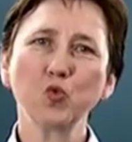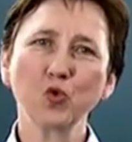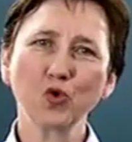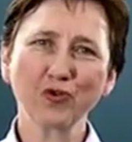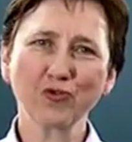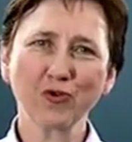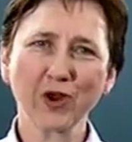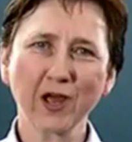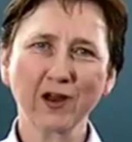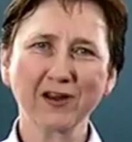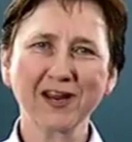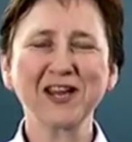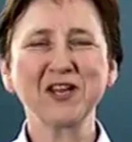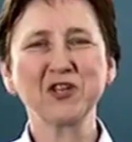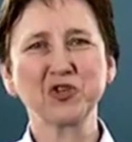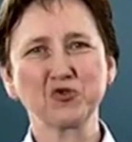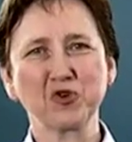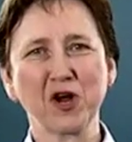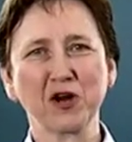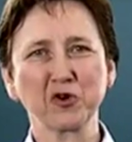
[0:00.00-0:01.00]
Ward Round
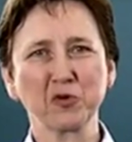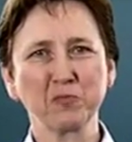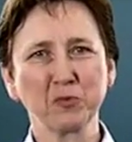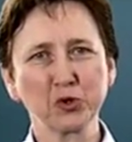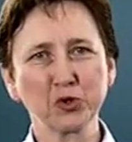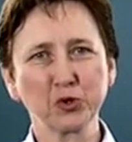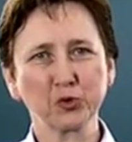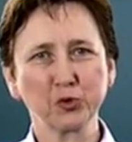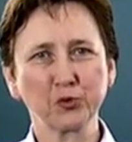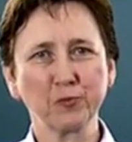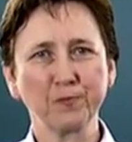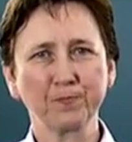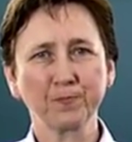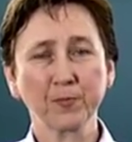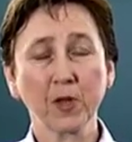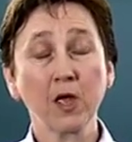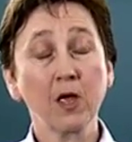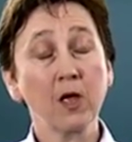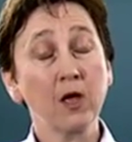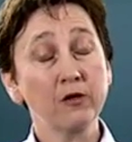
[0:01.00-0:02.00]
Instructor Module.
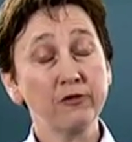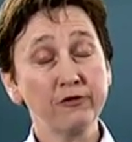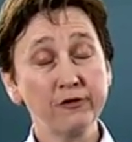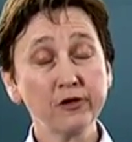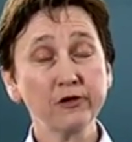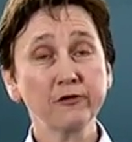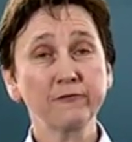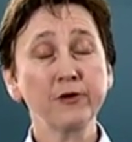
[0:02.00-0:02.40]
This